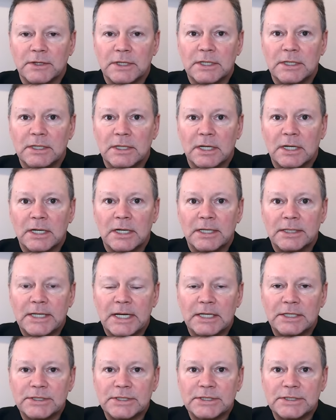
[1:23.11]
The
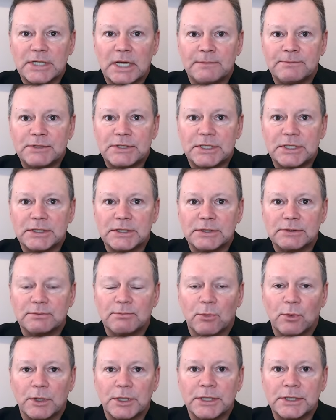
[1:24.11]
analysis I'm seeing this
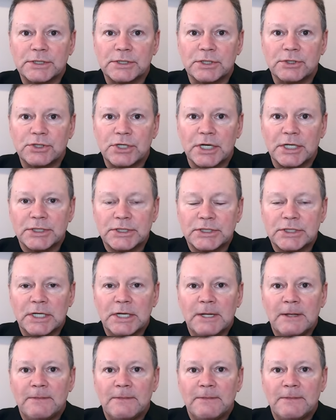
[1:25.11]
morning suggests